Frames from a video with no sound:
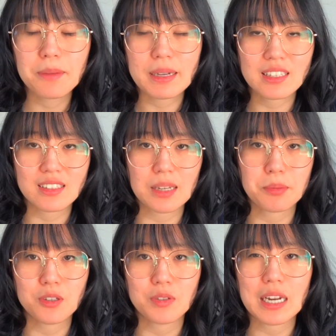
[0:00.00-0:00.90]
the best
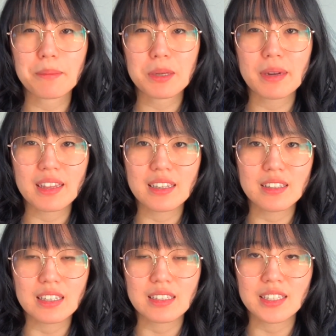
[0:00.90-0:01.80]
example of what I mean by
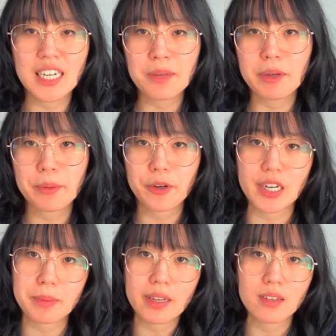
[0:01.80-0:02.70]
this is dynamic
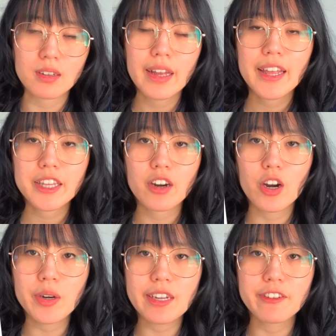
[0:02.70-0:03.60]
programming. There
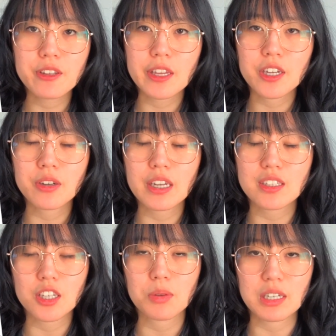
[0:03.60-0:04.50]
are a few LeetCode
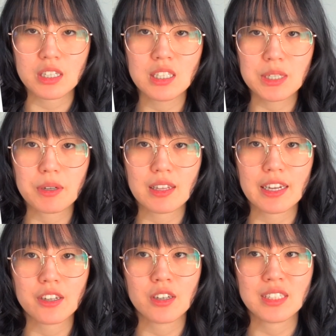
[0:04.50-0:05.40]
easy questions that
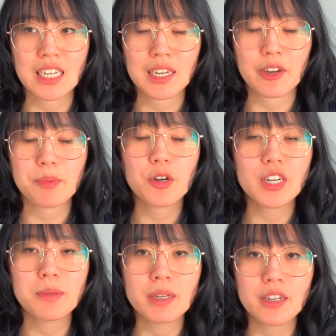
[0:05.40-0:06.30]
rely on dynamic
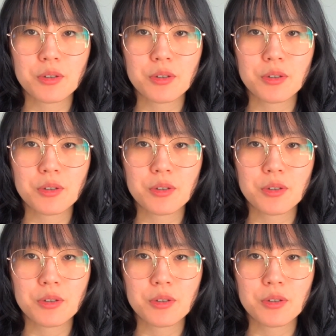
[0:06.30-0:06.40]
programming in